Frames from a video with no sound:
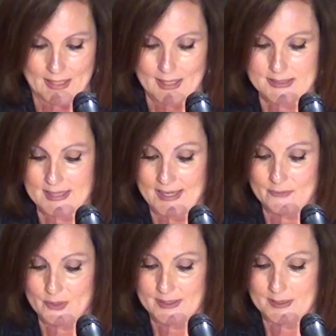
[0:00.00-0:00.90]
A
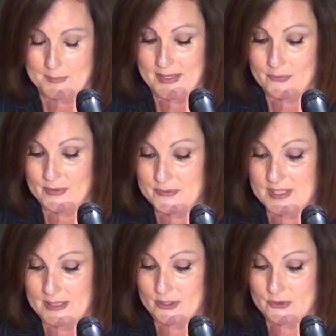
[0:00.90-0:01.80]
diver can make
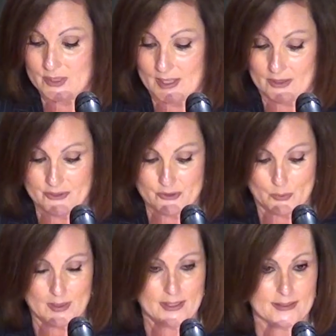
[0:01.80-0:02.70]
$1,500 a
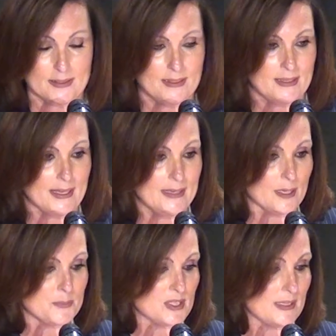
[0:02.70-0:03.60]
week and
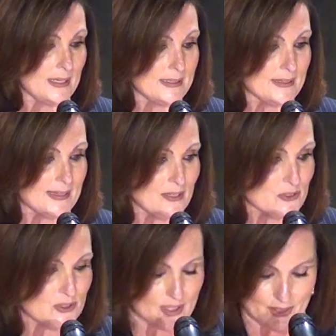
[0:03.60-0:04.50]
up to
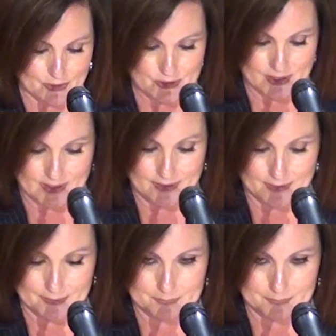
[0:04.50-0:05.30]
$90,000 a year.